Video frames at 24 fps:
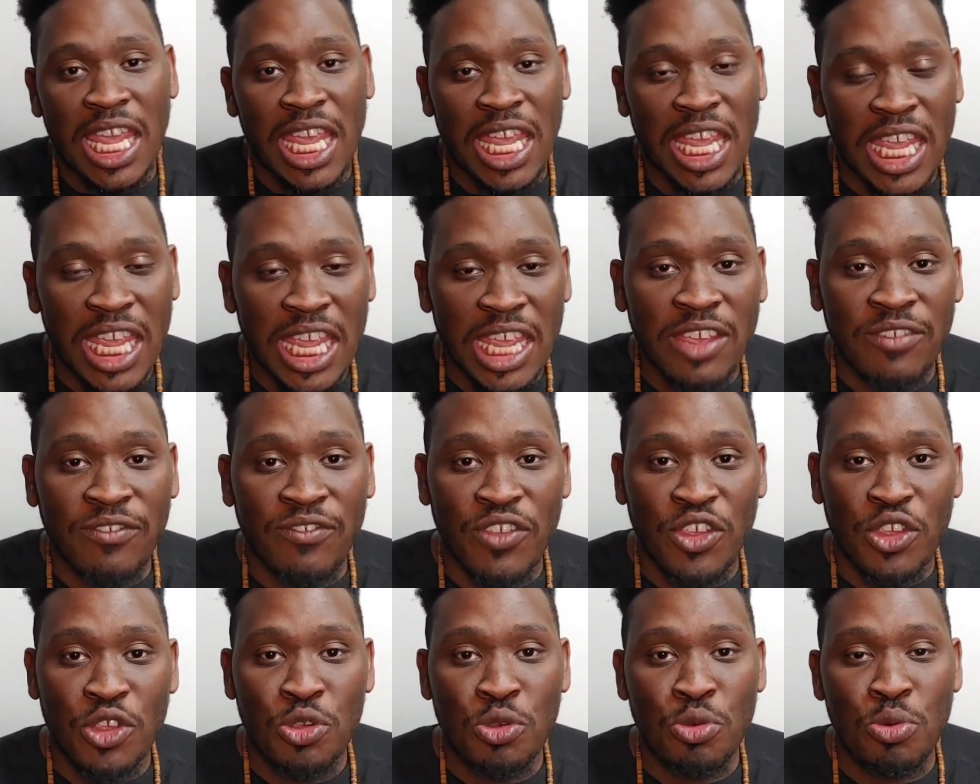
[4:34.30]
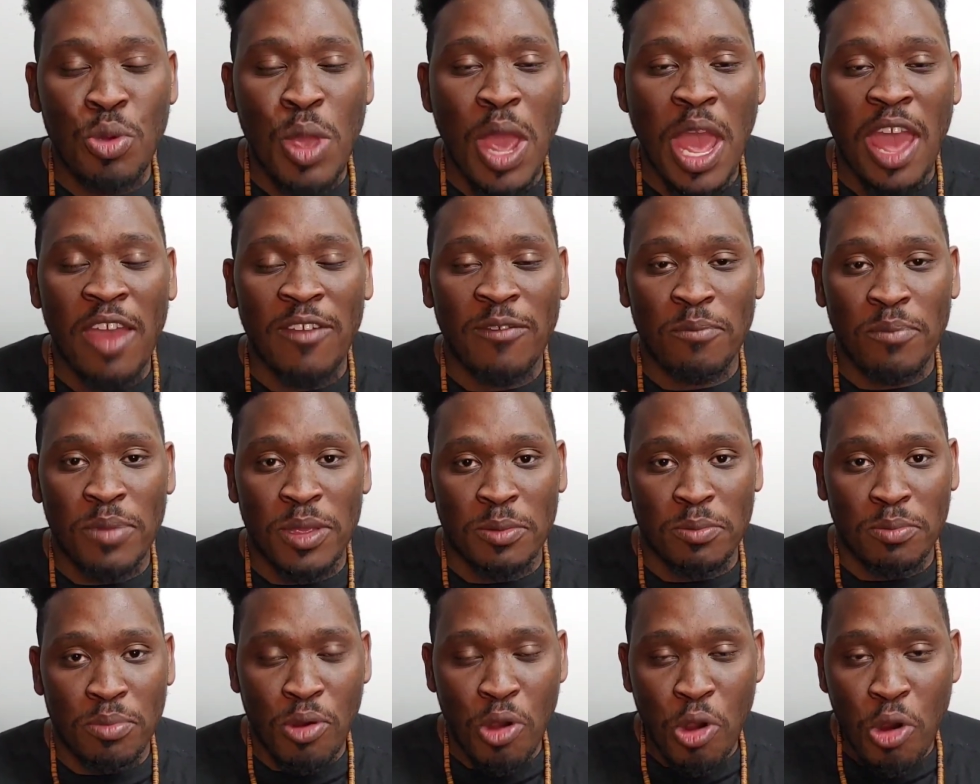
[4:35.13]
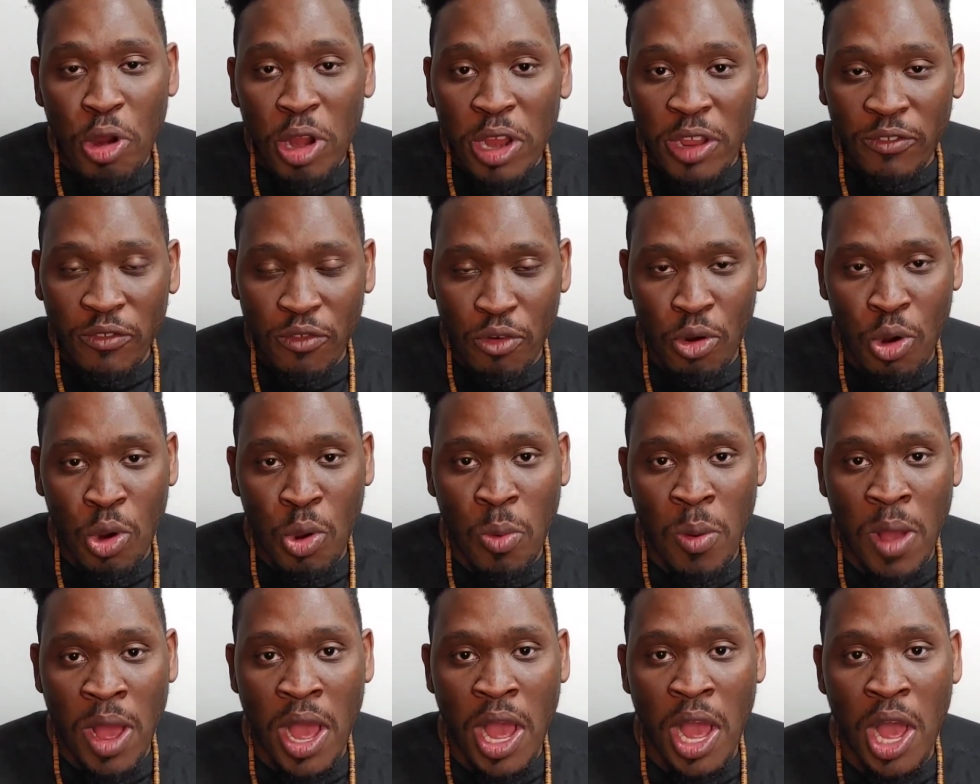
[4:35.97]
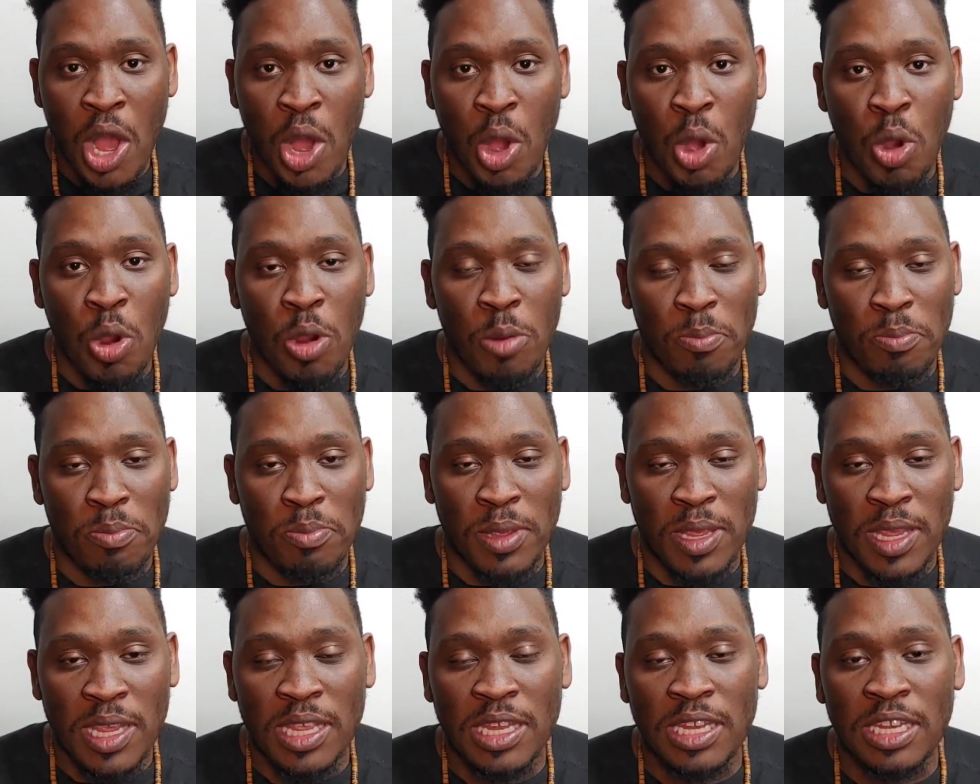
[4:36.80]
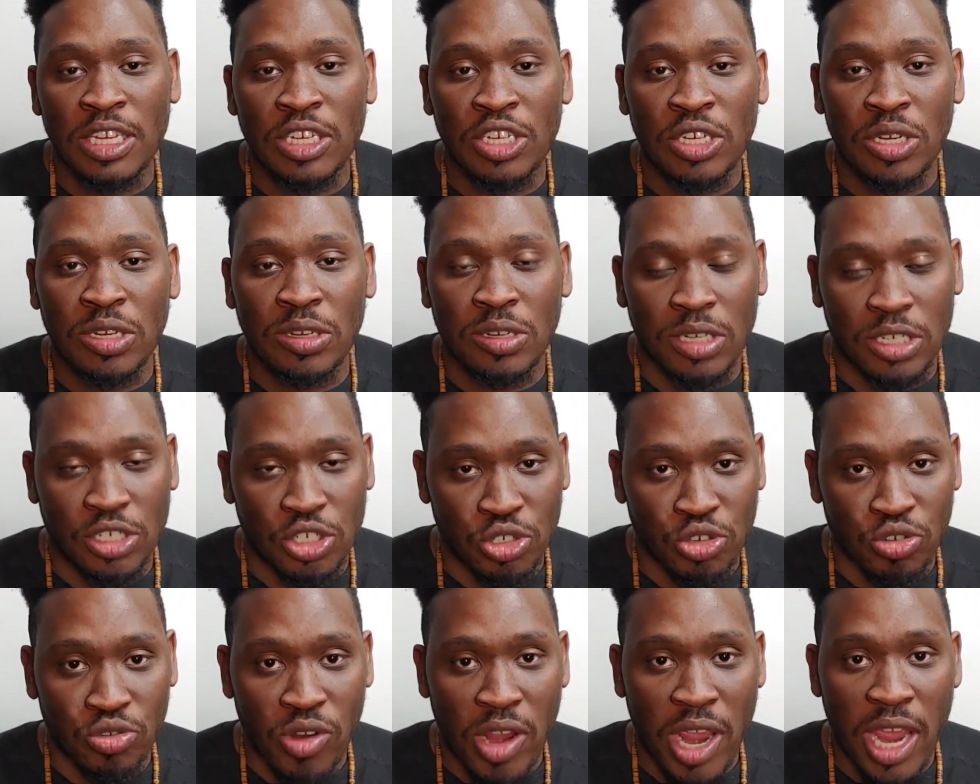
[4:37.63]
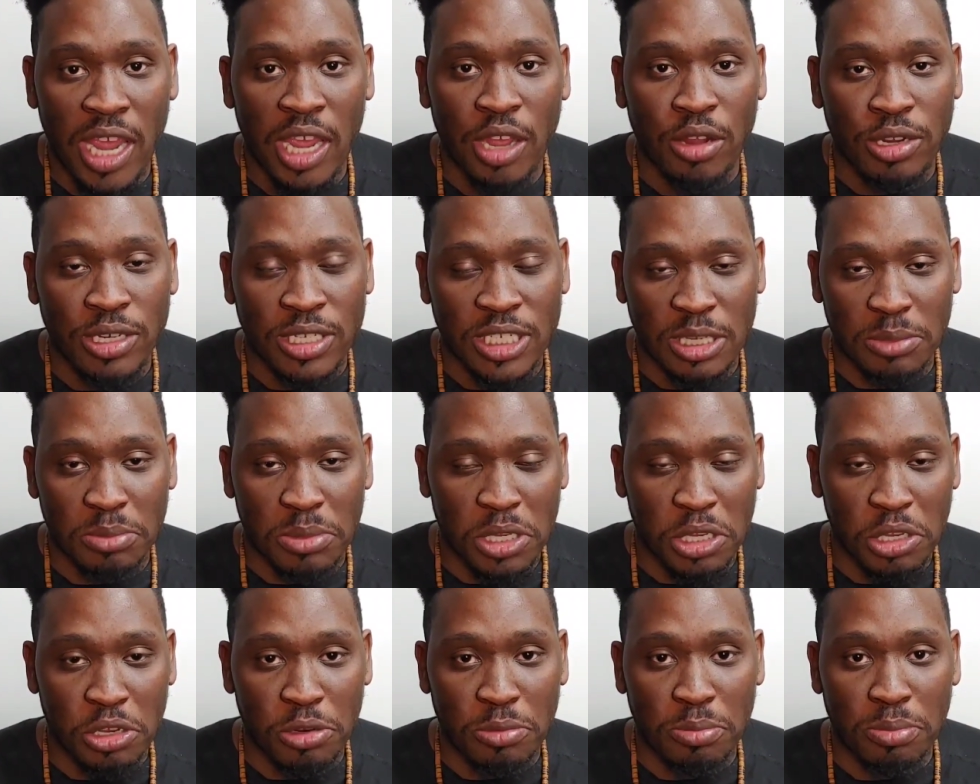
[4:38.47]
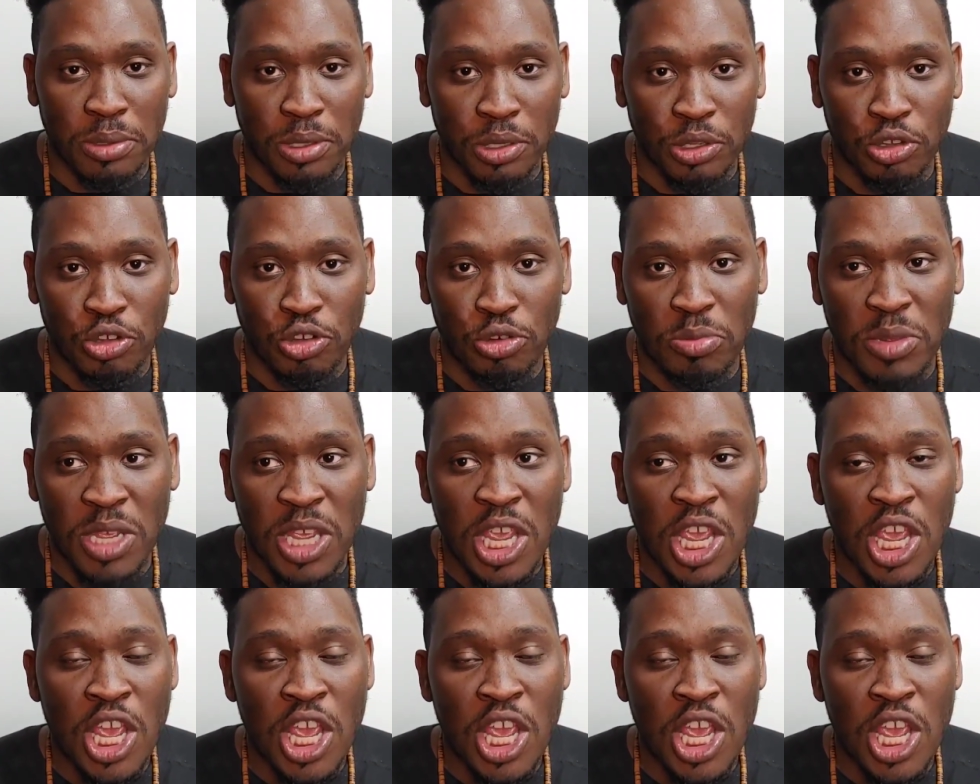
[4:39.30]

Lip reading: If you have been pouring for a while or been trying or attempting your bloom,